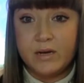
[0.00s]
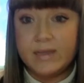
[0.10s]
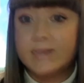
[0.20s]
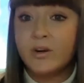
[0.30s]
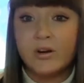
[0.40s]
And
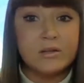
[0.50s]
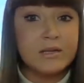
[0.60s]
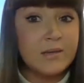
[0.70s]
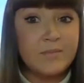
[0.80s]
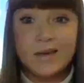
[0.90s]
that's currently,
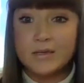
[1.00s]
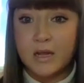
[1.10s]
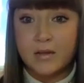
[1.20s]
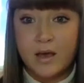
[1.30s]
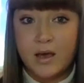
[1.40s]
they may
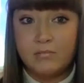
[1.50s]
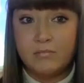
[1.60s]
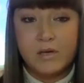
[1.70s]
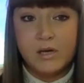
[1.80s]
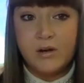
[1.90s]
extend that
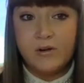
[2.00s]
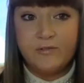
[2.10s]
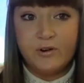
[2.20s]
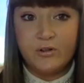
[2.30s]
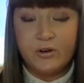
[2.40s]

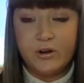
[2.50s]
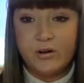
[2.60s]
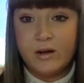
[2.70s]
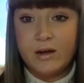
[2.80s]
further.